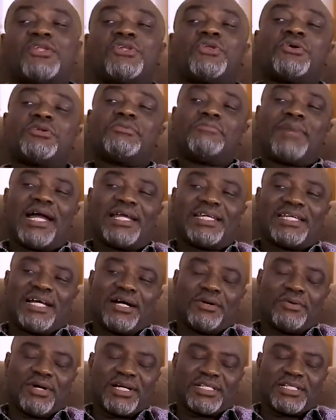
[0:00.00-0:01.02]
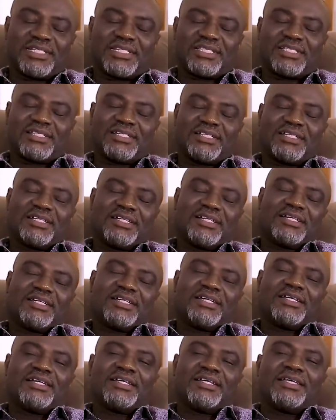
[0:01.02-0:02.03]
known by their what?
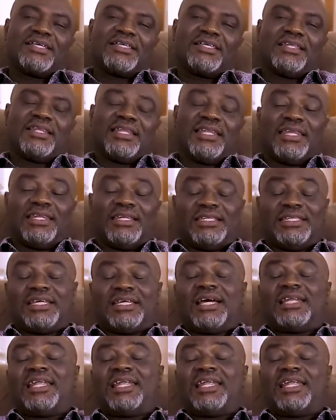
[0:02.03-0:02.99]
Their